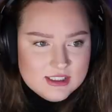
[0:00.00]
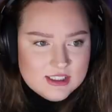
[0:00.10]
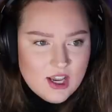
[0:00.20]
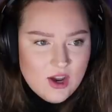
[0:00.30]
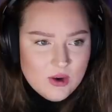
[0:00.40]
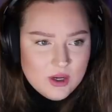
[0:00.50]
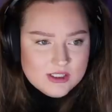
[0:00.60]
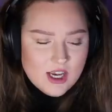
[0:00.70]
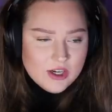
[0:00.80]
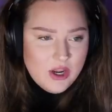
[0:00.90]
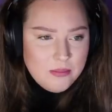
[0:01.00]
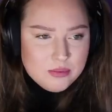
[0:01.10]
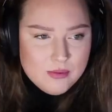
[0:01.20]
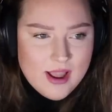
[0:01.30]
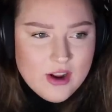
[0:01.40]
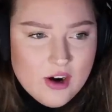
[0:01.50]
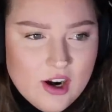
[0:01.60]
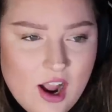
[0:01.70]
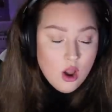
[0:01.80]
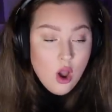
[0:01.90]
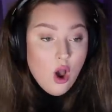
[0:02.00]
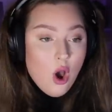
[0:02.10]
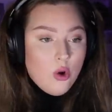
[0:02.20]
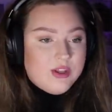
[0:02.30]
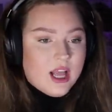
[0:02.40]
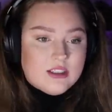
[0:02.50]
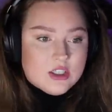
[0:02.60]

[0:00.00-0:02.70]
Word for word: So Tanya Bregar. Oh, that's